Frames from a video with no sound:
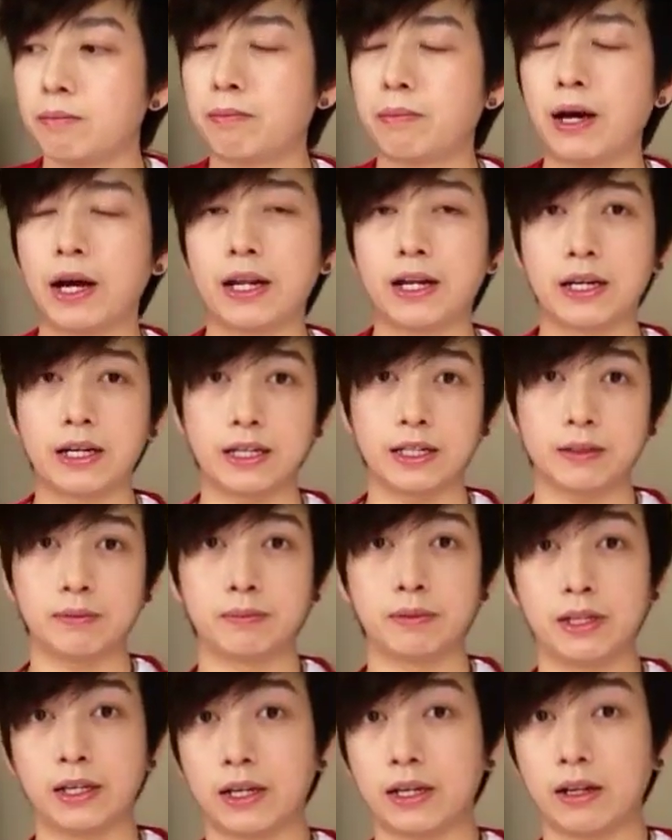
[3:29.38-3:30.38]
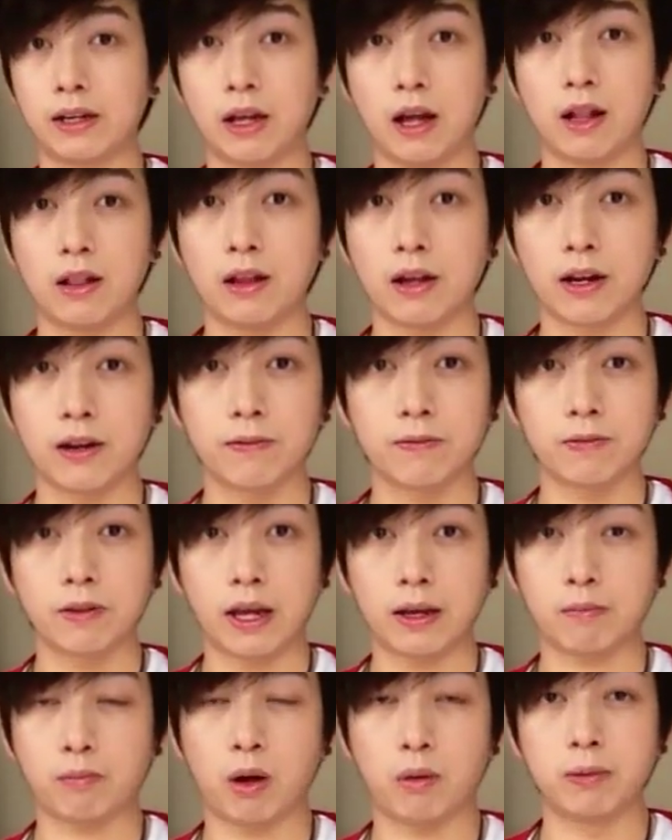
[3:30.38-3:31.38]
But yeah, a lot of
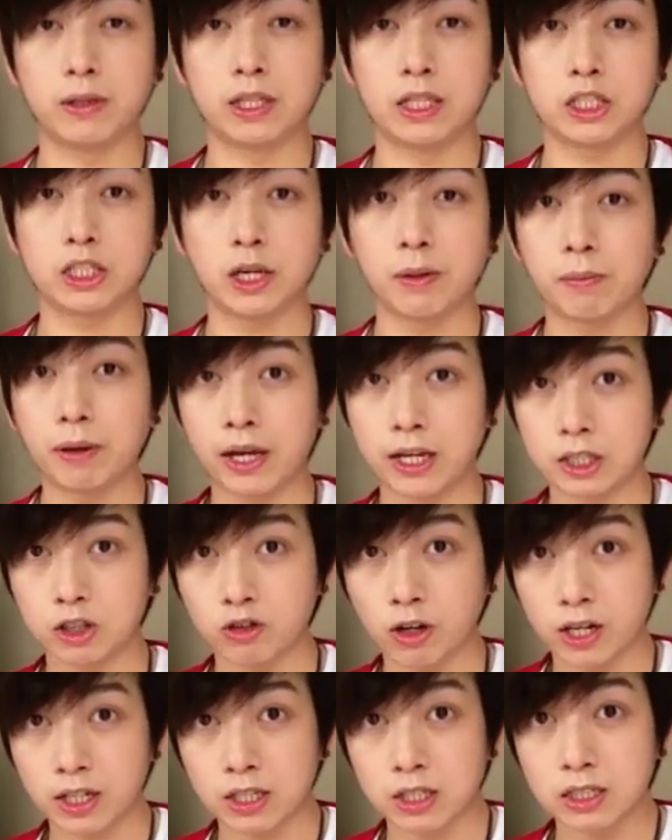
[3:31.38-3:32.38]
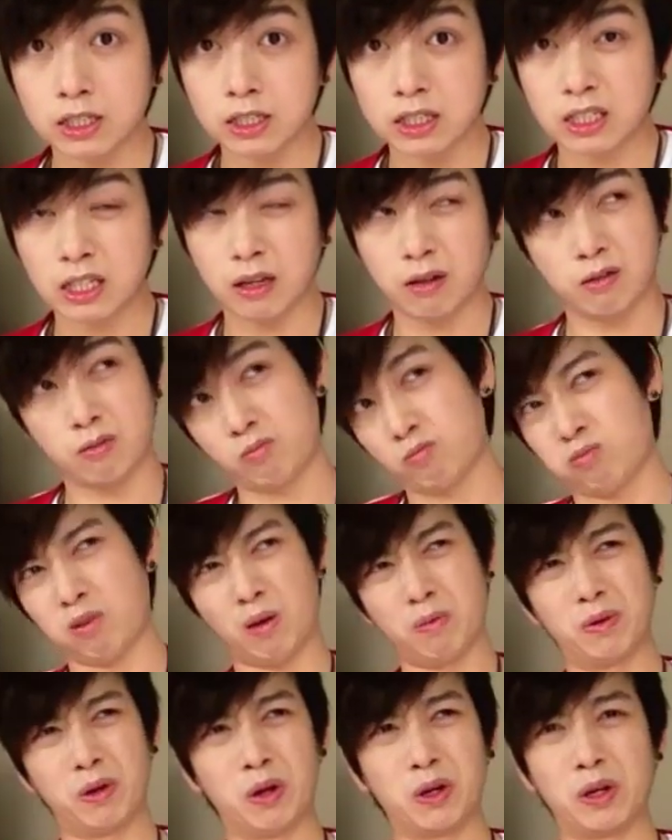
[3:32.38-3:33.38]
probably the cheaper hair straighteners, they
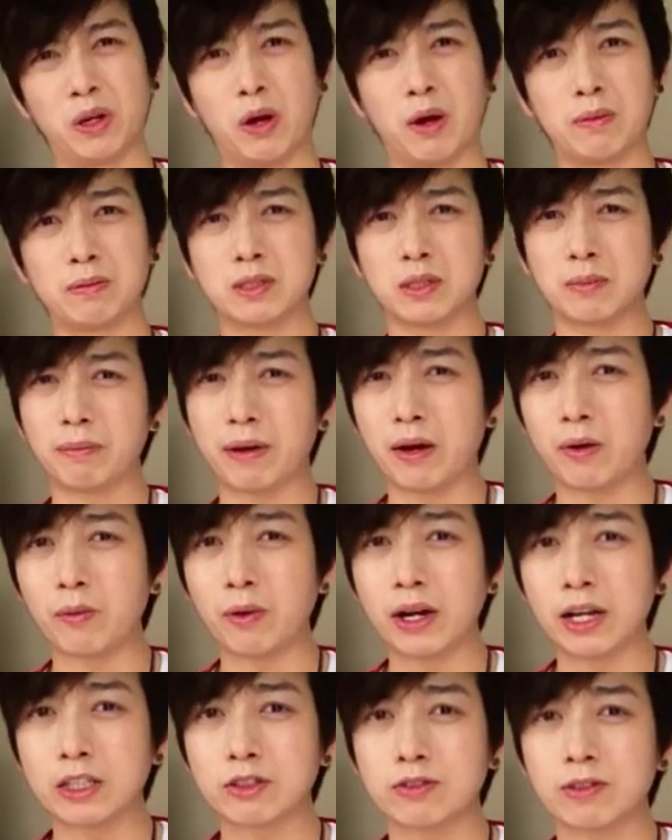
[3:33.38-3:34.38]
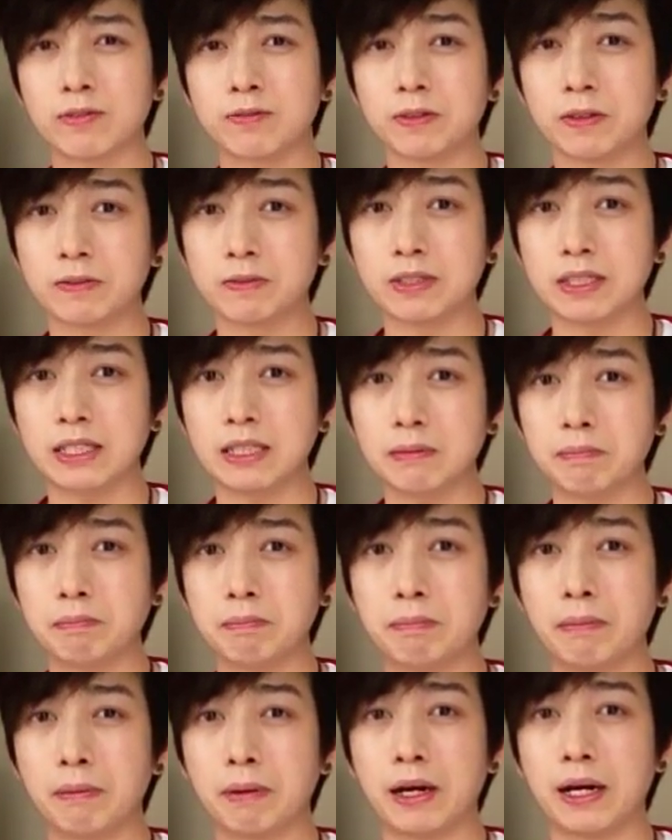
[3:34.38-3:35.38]
probably only go up to about 150.
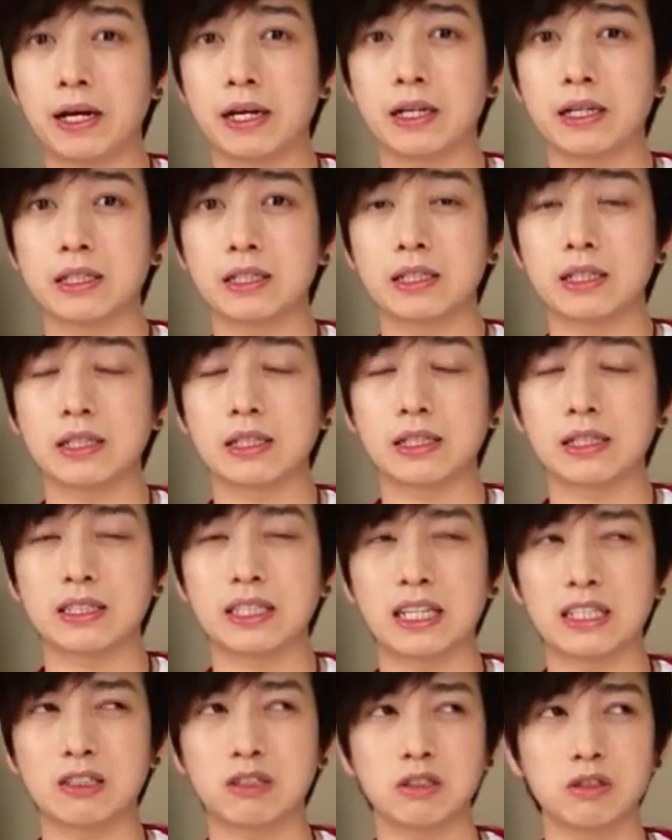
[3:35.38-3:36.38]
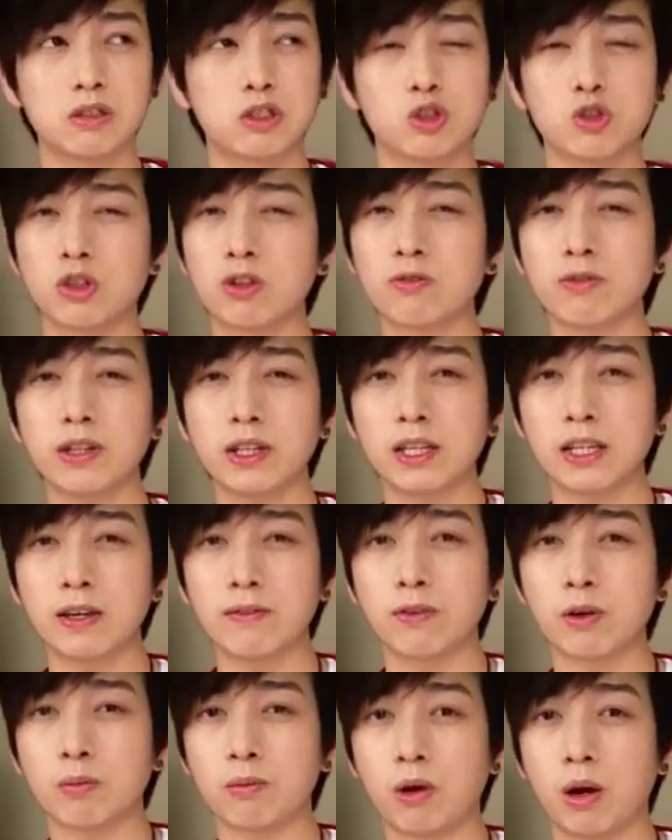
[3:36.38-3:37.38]
But that shouldn't really
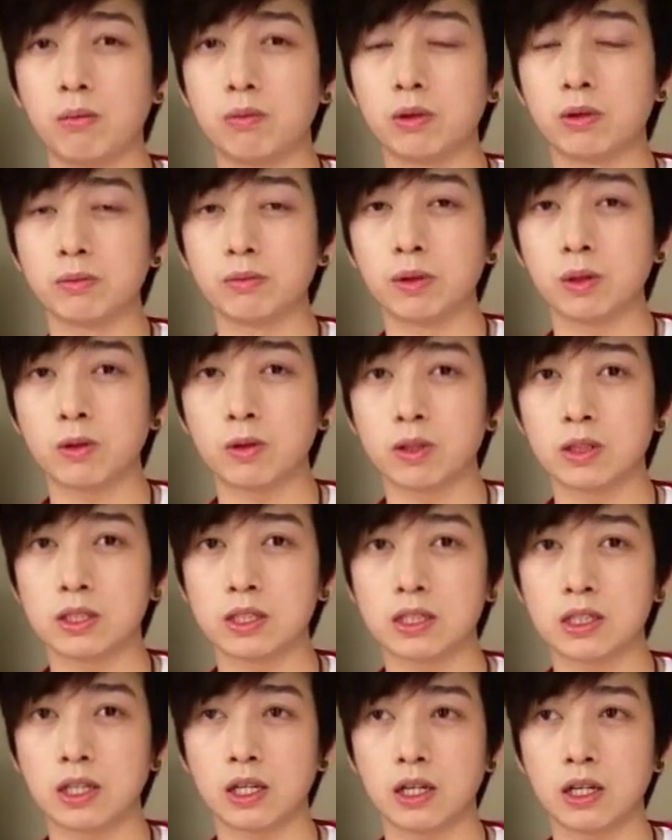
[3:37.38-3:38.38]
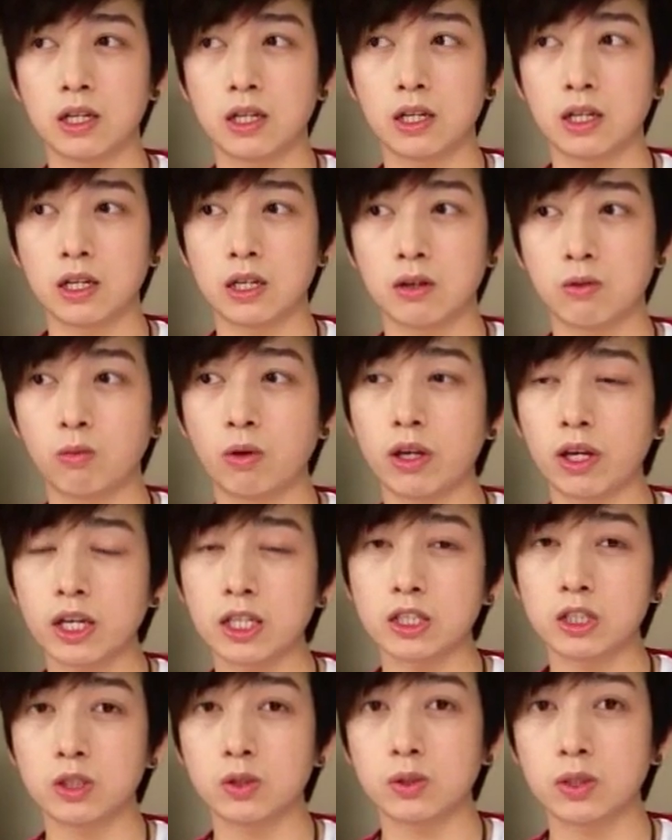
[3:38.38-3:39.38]
give you a problem, because what you
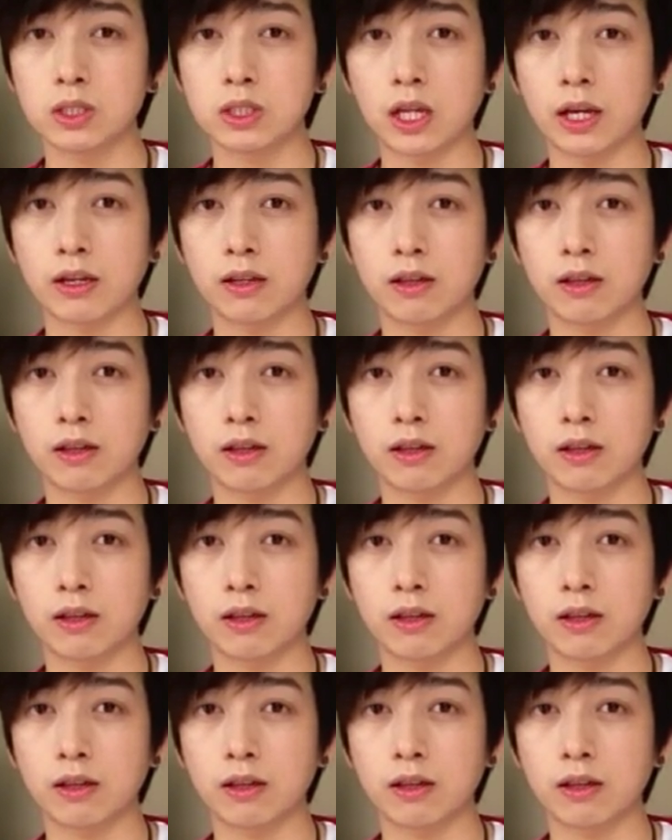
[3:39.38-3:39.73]
can do is